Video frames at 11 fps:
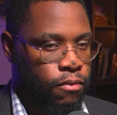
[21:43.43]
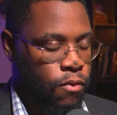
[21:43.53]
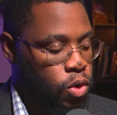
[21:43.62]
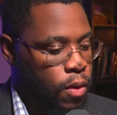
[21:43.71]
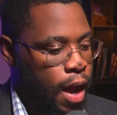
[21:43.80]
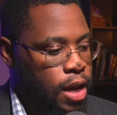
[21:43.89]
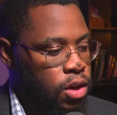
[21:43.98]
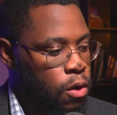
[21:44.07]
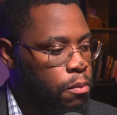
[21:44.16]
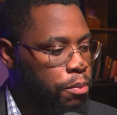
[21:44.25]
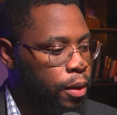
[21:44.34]
Which is why I
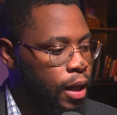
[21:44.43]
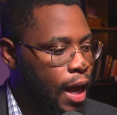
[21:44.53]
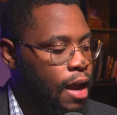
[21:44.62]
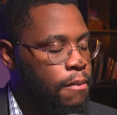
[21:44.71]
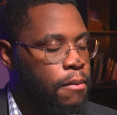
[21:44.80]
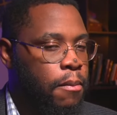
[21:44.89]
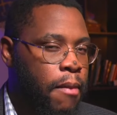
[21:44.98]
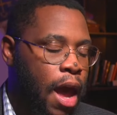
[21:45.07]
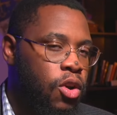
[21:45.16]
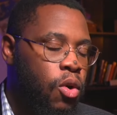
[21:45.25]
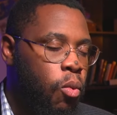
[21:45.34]
don't blame
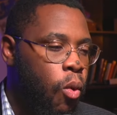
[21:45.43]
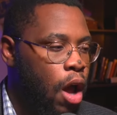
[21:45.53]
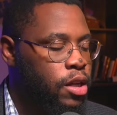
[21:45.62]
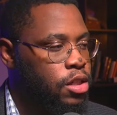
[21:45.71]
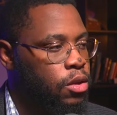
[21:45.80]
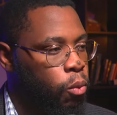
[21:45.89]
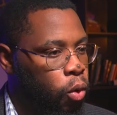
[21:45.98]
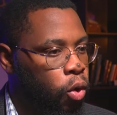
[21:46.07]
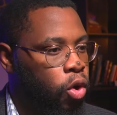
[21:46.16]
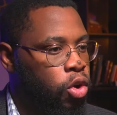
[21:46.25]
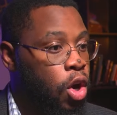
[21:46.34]
men who watched the
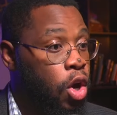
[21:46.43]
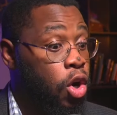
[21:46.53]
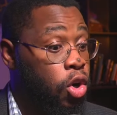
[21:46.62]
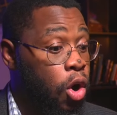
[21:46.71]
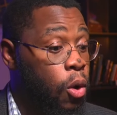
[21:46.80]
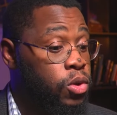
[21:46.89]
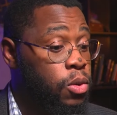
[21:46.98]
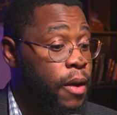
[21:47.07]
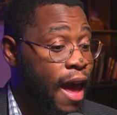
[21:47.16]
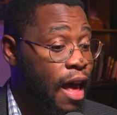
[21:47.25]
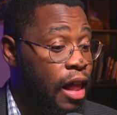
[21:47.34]
world go to
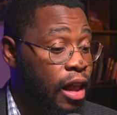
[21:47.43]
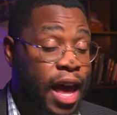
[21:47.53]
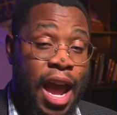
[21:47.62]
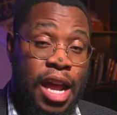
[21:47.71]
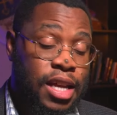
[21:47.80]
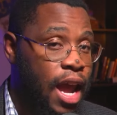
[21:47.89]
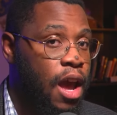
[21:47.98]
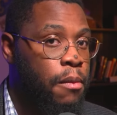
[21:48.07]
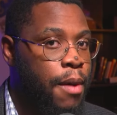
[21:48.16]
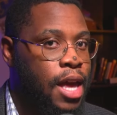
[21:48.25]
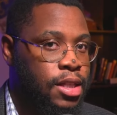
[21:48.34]
hell and a
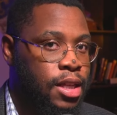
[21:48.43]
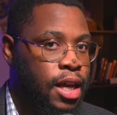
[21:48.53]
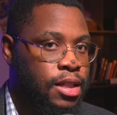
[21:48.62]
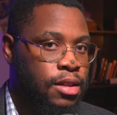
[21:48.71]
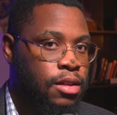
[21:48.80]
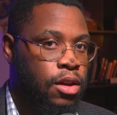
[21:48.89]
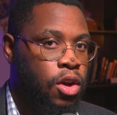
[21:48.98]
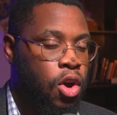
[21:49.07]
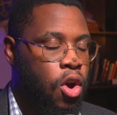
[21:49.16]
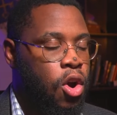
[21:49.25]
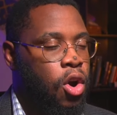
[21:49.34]
handbasket,
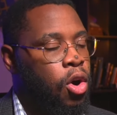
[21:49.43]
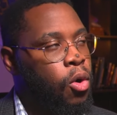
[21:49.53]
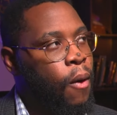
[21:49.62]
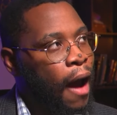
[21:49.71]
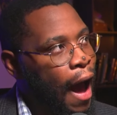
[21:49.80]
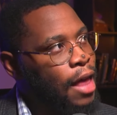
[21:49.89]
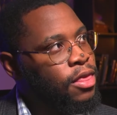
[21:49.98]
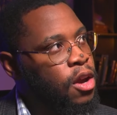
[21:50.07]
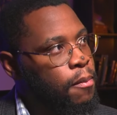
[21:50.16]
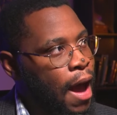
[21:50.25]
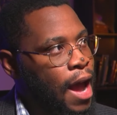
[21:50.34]
who had
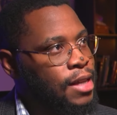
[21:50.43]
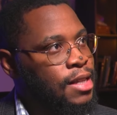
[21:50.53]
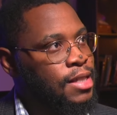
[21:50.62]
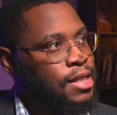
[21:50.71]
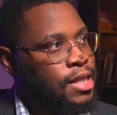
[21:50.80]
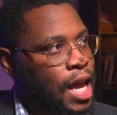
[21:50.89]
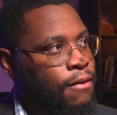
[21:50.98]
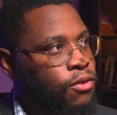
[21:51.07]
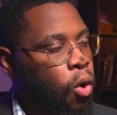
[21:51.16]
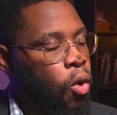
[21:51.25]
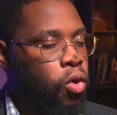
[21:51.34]
their mass
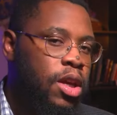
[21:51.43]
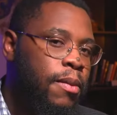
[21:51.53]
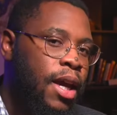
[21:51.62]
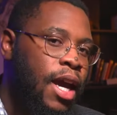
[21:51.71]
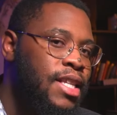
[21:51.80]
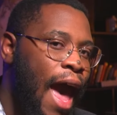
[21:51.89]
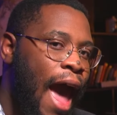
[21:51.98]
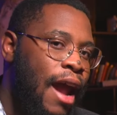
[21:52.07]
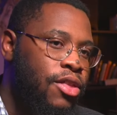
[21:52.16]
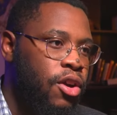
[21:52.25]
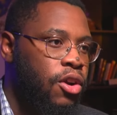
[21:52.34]
saved only because
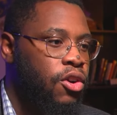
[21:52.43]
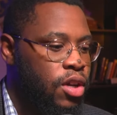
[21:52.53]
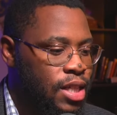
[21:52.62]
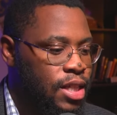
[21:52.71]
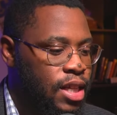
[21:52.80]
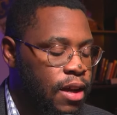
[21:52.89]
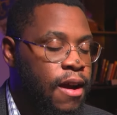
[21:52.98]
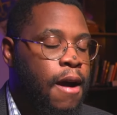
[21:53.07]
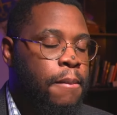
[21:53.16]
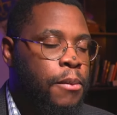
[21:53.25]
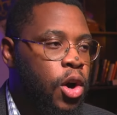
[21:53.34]
Agatha Christie
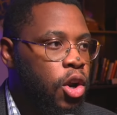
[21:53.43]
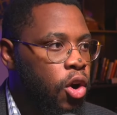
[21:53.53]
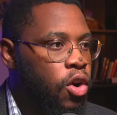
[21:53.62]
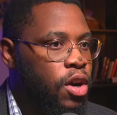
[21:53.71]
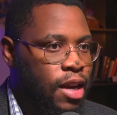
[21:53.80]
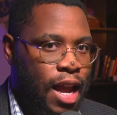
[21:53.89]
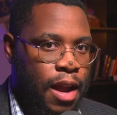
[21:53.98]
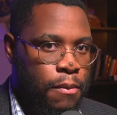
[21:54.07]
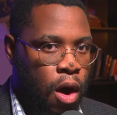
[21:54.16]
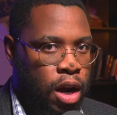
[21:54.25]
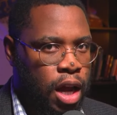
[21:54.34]
put her
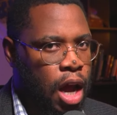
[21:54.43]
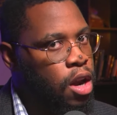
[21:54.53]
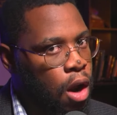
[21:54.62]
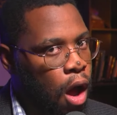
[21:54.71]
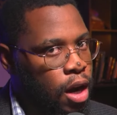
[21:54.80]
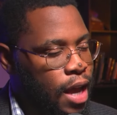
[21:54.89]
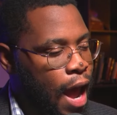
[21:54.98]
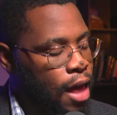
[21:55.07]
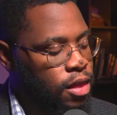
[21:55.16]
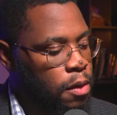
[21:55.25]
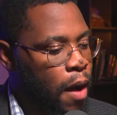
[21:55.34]
name on it, a
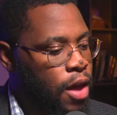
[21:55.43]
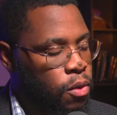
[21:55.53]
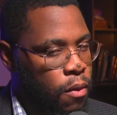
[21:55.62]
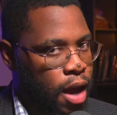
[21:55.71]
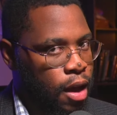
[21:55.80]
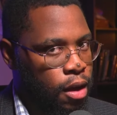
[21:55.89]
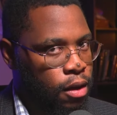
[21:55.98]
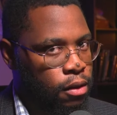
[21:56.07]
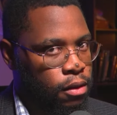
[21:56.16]
non-Catholic, by the way.